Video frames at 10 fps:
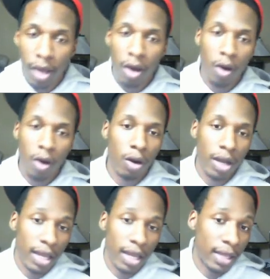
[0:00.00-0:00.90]
Or
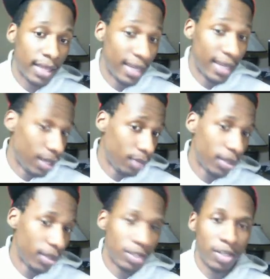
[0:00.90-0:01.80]
did he?
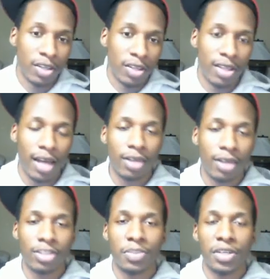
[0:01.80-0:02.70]
Because there's a lot of
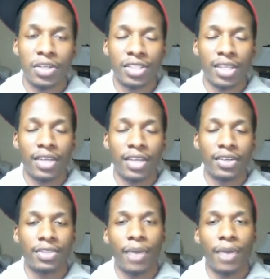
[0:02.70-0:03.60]
conspiracy
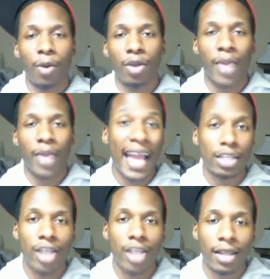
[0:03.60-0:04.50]
theories about whether we
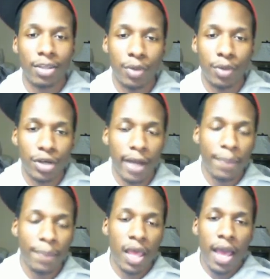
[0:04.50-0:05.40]
actually got to the moon or not.
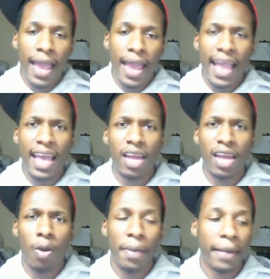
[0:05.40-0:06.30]
And
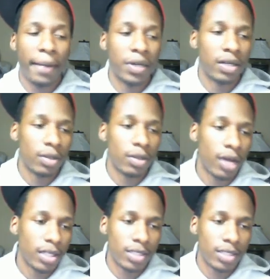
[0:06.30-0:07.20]
Obama, I'll
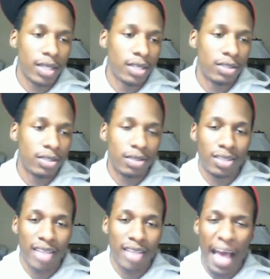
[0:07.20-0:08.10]
just say
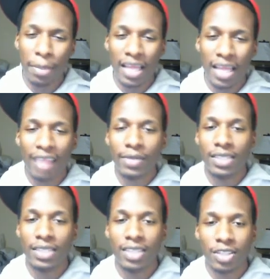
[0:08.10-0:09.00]
because I'm alive when
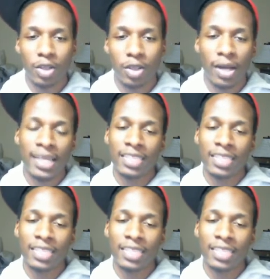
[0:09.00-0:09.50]
he's there, so I